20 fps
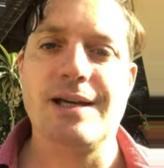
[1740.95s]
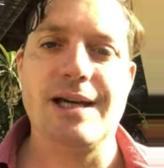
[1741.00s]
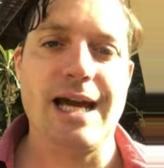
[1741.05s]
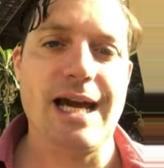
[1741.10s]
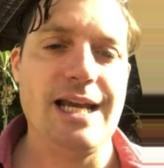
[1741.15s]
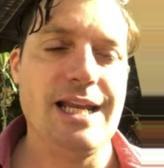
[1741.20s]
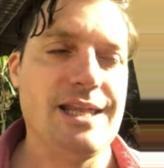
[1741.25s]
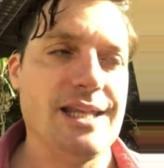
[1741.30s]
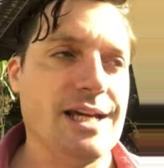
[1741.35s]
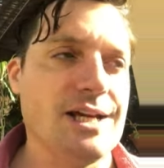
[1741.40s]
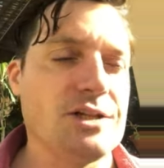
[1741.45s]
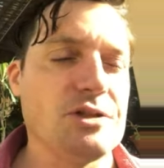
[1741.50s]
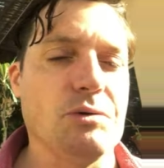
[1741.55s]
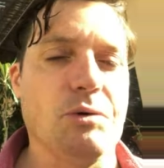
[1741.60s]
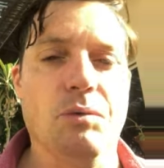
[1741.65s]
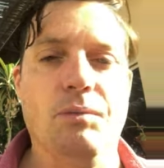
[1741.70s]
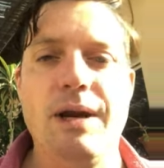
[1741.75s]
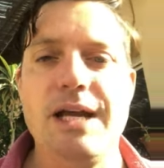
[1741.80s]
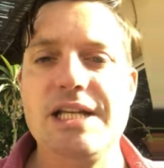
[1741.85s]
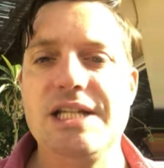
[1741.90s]
anything at
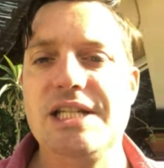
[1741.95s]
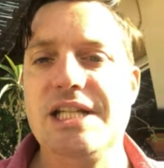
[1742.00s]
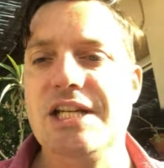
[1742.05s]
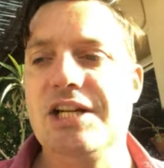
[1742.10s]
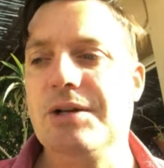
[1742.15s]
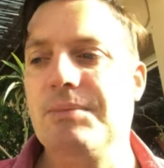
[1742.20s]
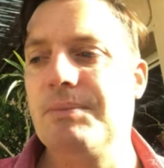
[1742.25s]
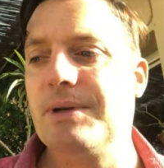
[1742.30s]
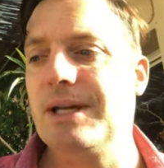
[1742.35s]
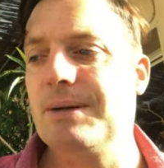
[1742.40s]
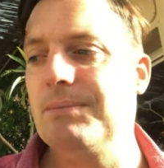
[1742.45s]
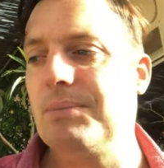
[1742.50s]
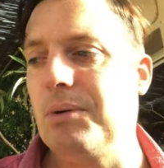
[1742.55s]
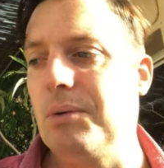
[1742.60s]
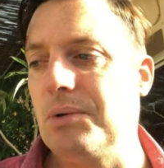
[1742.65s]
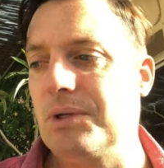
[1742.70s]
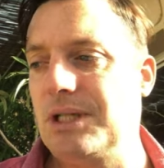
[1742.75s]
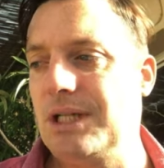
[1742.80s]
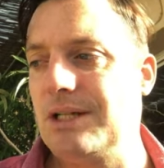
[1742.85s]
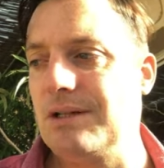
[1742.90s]
all racy couldn't be
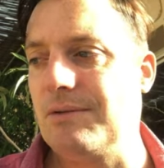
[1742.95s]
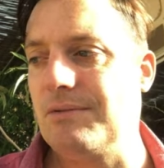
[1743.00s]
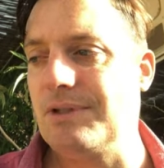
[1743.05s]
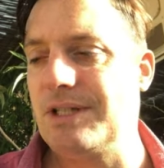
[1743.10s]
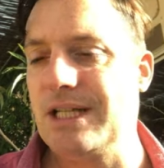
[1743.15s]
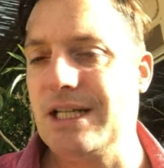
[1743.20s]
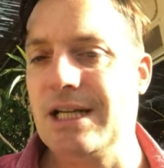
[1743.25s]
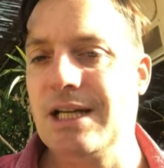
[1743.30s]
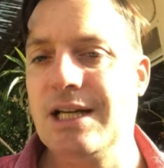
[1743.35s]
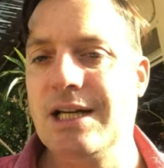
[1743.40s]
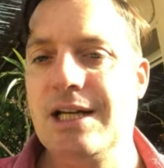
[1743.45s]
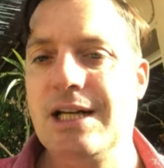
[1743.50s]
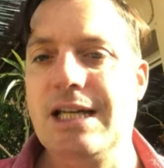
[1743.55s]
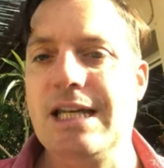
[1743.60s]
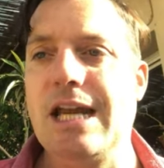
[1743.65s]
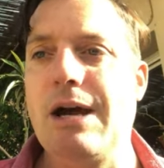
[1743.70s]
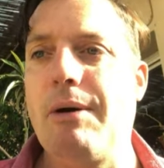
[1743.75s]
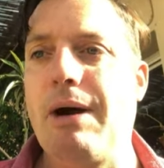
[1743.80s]
imported, obviously no